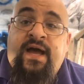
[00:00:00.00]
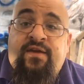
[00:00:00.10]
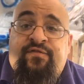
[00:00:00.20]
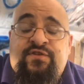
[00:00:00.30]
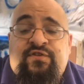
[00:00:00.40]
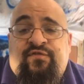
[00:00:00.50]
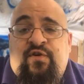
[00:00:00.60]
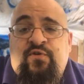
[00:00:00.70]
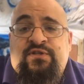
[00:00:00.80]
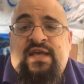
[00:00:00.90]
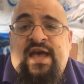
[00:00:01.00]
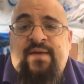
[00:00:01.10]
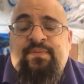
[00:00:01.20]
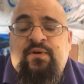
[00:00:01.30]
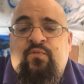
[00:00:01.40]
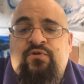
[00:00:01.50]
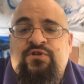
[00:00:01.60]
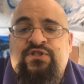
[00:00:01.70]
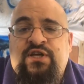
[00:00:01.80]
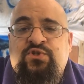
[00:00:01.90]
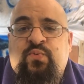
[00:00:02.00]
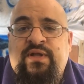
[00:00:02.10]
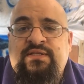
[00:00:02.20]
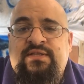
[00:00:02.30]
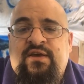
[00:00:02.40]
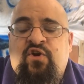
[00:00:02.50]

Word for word: Hiya, fishy folks. Happy Water Change Wednesday.